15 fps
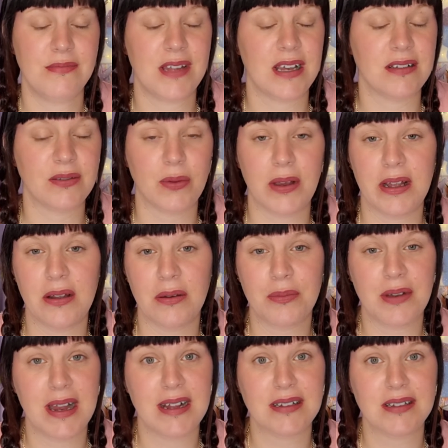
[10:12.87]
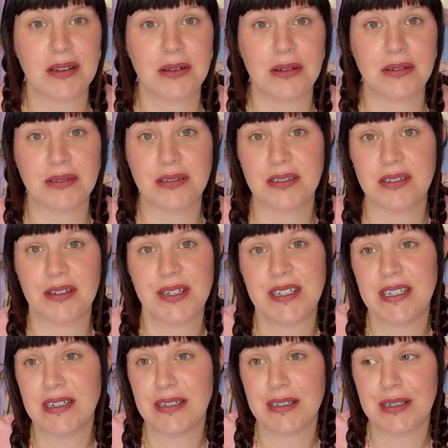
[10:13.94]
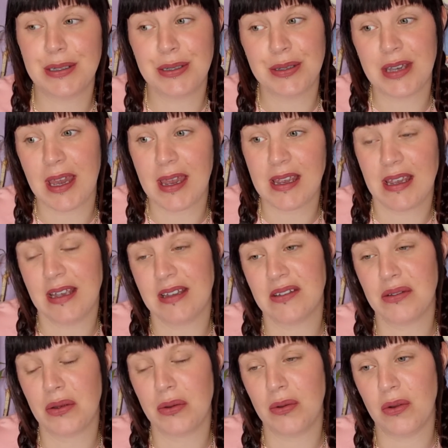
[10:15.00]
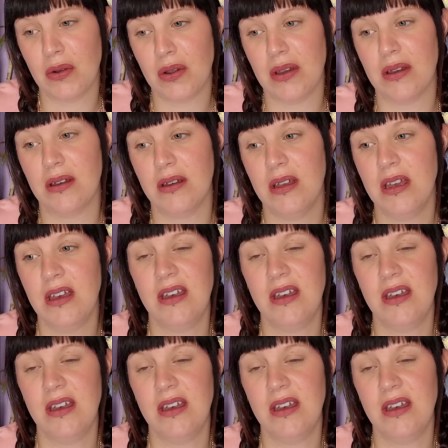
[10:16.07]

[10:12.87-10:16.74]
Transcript: that's why a lot of brands are deciding that UK is no longer